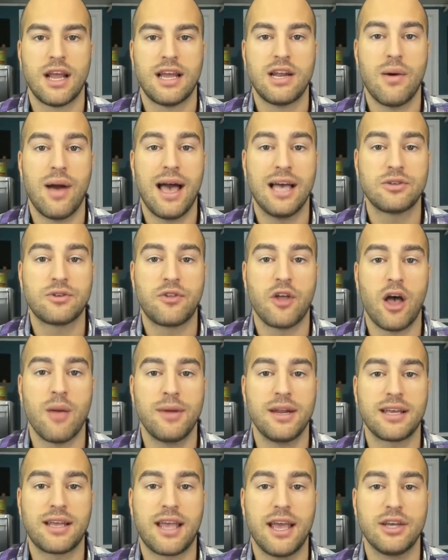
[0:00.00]
Now, as with all
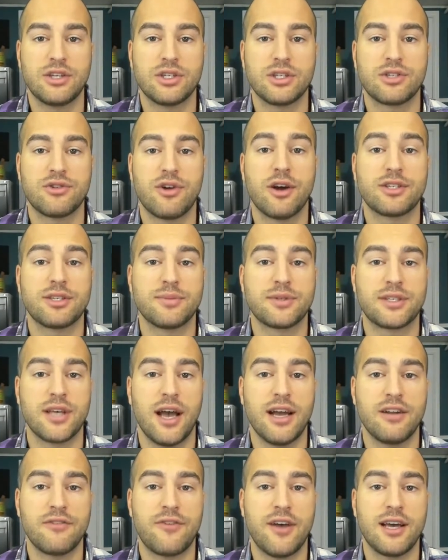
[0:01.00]
medications, there are some
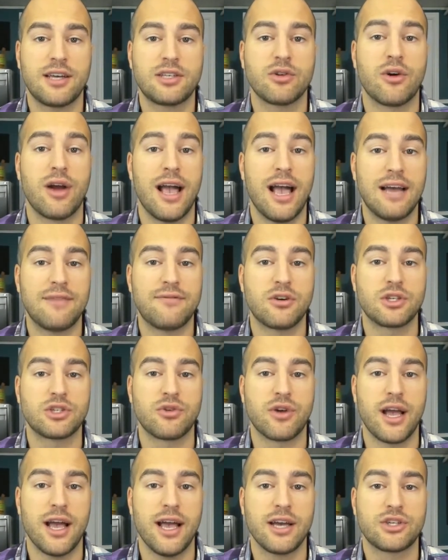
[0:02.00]
side effects or adverse
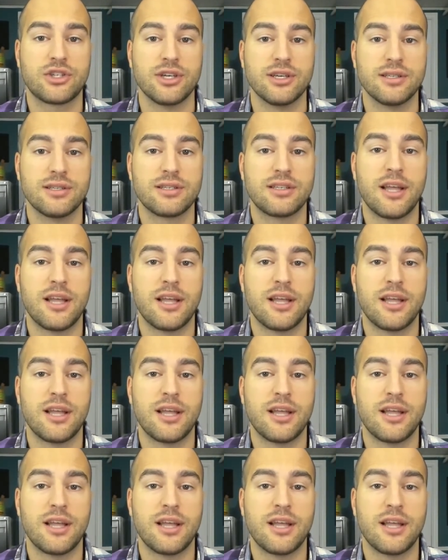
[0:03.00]
reactions